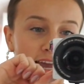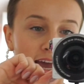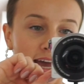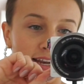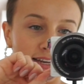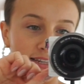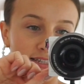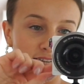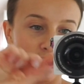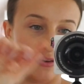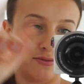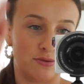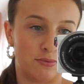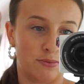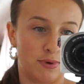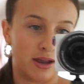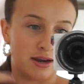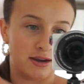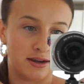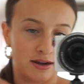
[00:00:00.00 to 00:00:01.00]
handy for
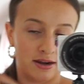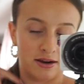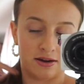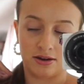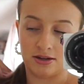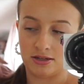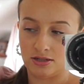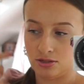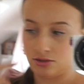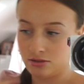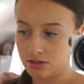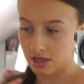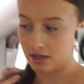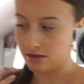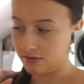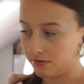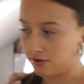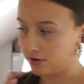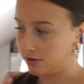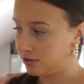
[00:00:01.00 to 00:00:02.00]
when I do
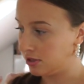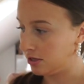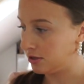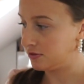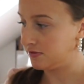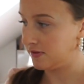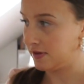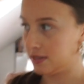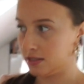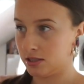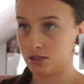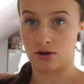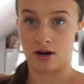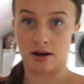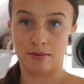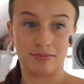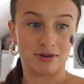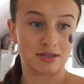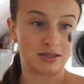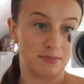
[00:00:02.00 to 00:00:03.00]
take photos for
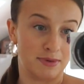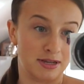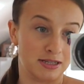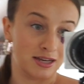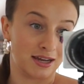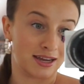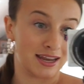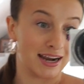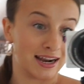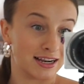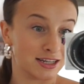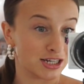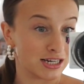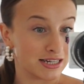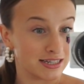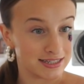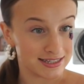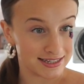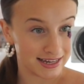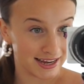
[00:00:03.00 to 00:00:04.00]
Instagram, because it means I can
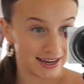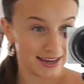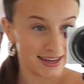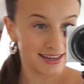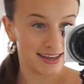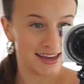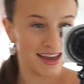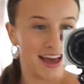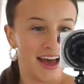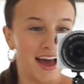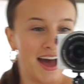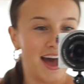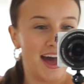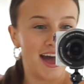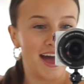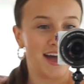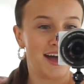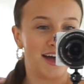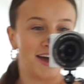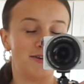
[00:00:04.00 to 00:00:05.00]
actually see.
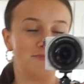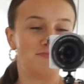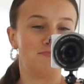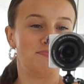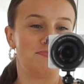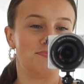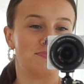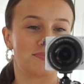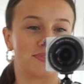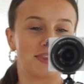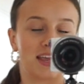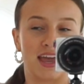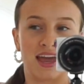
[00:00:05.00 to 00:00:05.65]
So